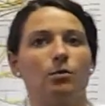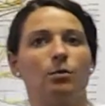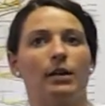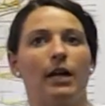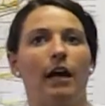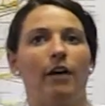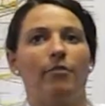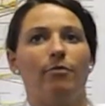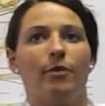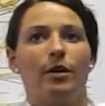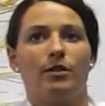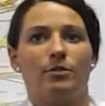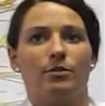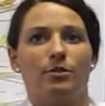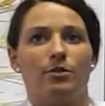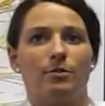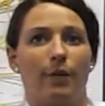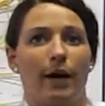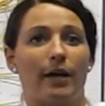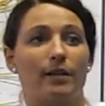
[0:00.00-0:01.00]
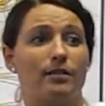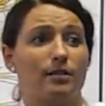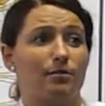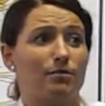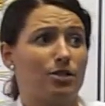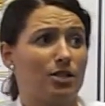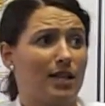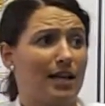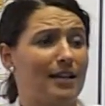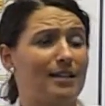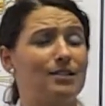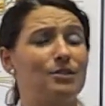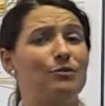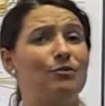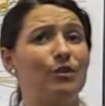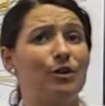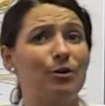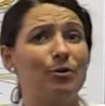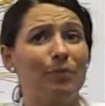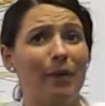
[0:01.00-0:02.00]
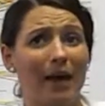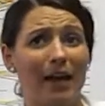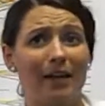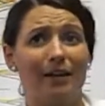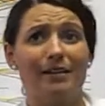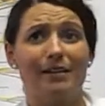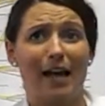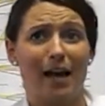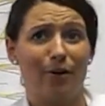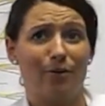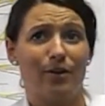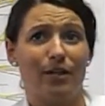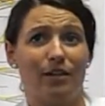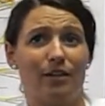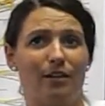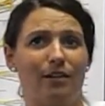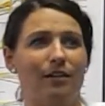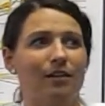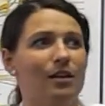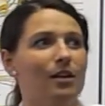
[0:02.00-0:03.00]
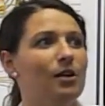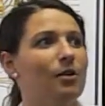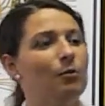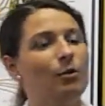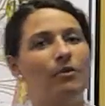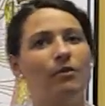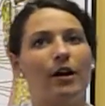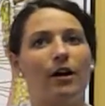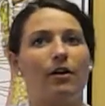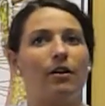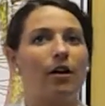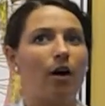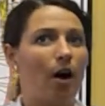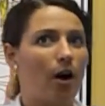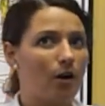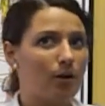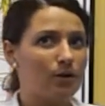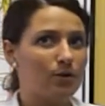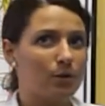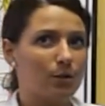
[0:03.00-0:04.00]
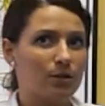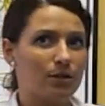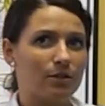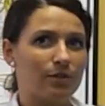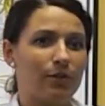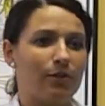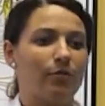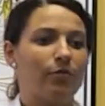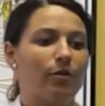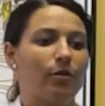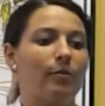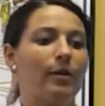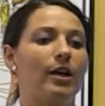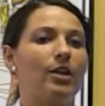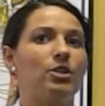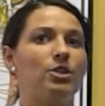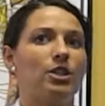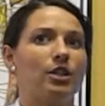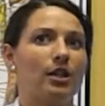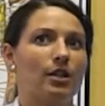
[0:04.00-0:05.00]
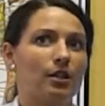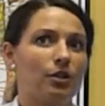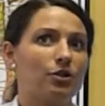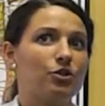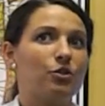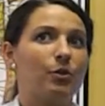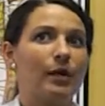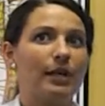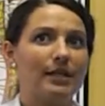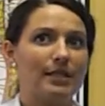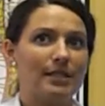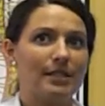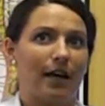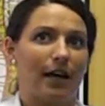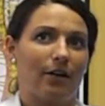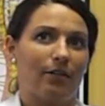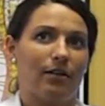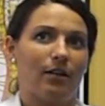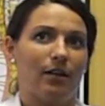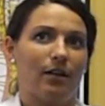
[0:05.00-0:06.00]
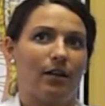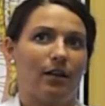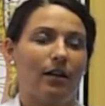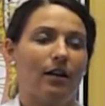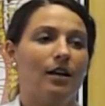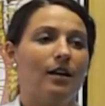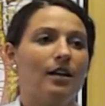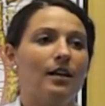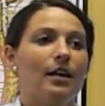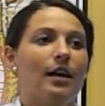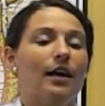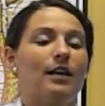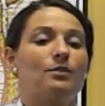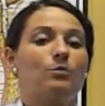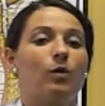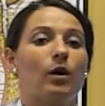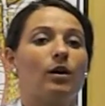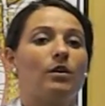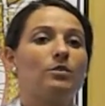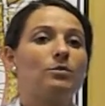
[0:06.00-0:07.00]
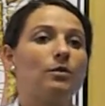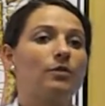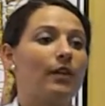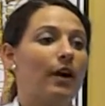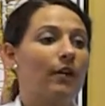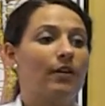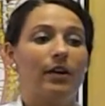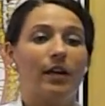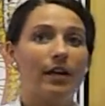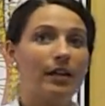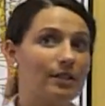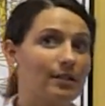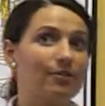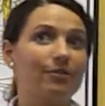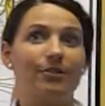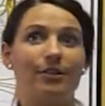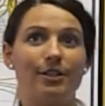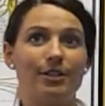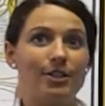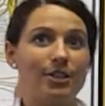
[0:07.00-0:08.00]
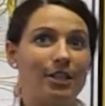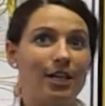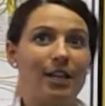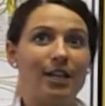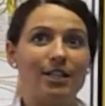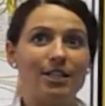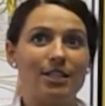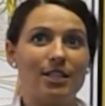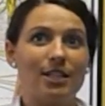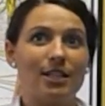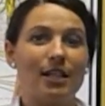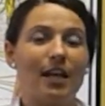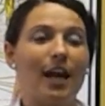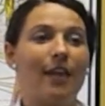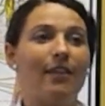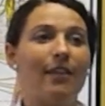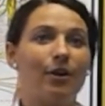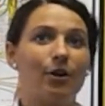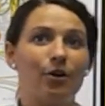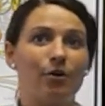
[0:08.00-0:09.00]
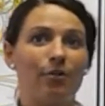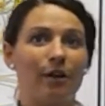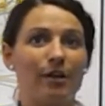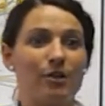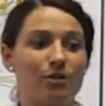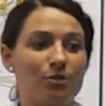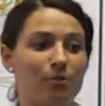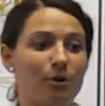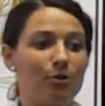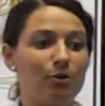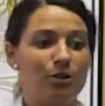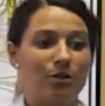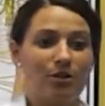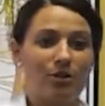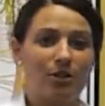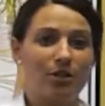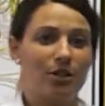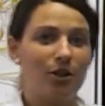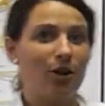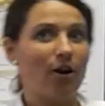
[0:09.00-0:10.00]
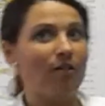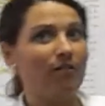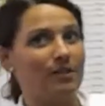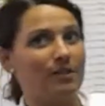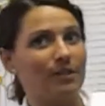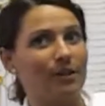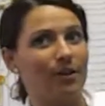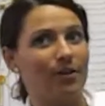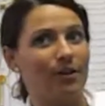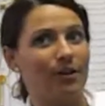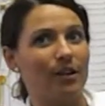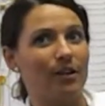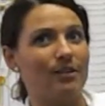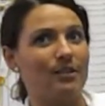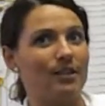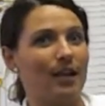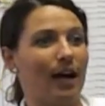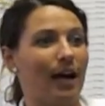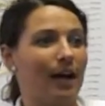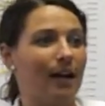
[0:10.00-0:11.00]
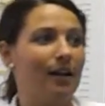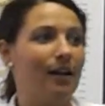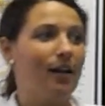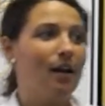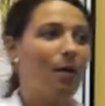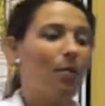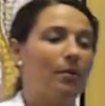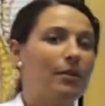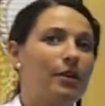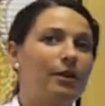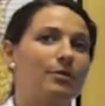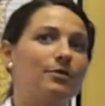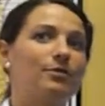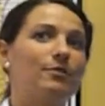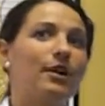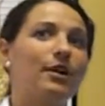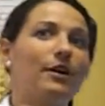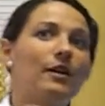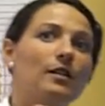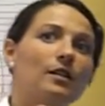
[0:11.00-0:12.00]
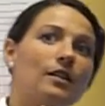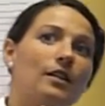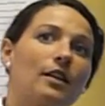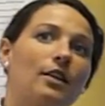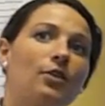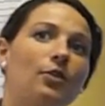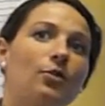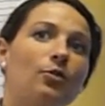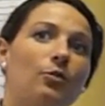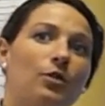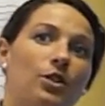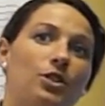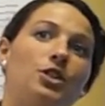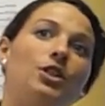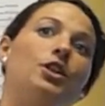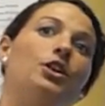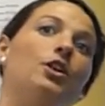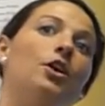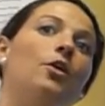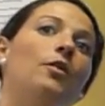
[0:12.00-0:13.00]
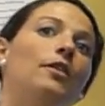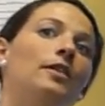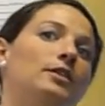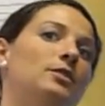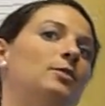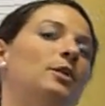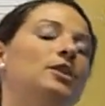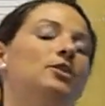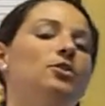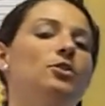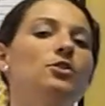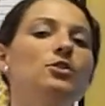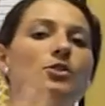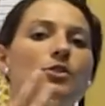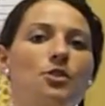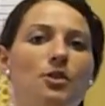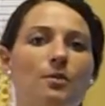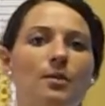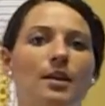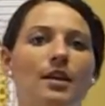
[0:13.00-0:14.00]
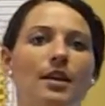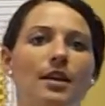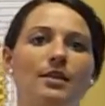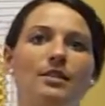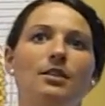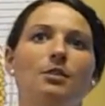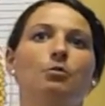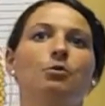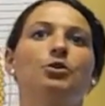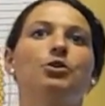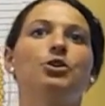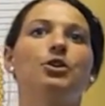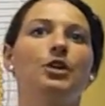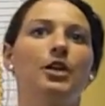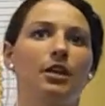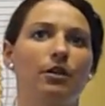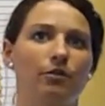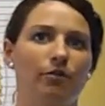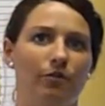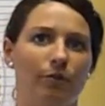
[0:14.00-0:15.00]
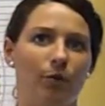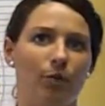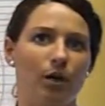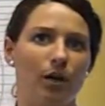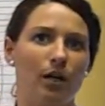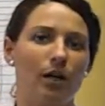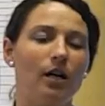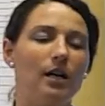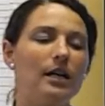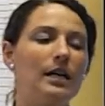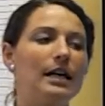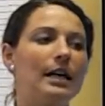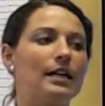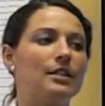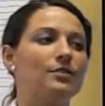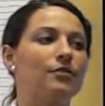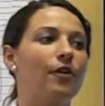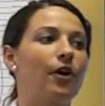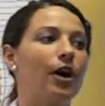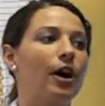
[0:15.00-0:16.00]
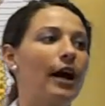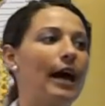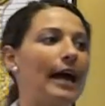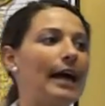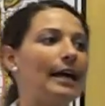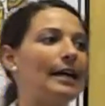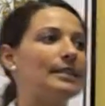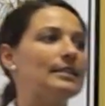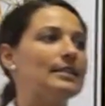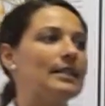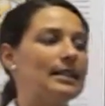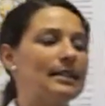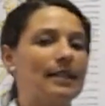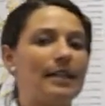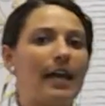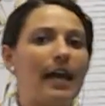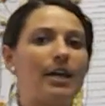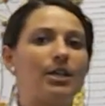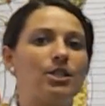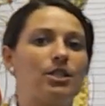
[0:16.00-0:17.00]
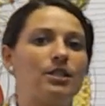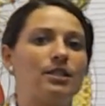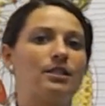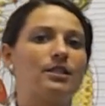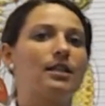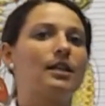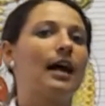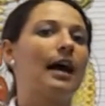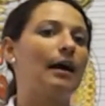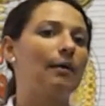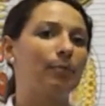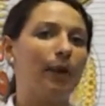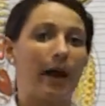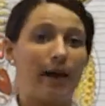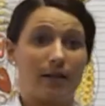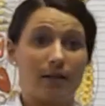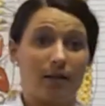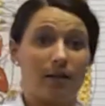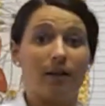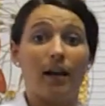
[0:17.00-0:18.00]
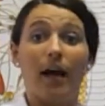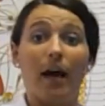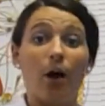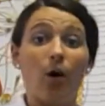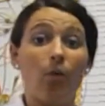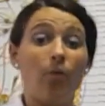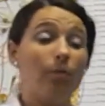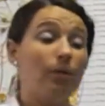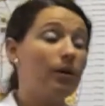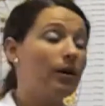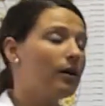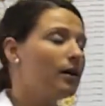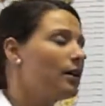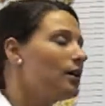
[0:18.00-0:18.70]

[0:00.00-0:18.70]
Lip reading: Well, we have muscle spasm. She had severe pain down here. We found all sorts of inflammation in the joints down here, as well as we found heat differentiation and then her range of motion. She could obviously go to this side, but there was very little that she could go this way. So those are some of the things that we're looking for as far as indications that chiropractic could help.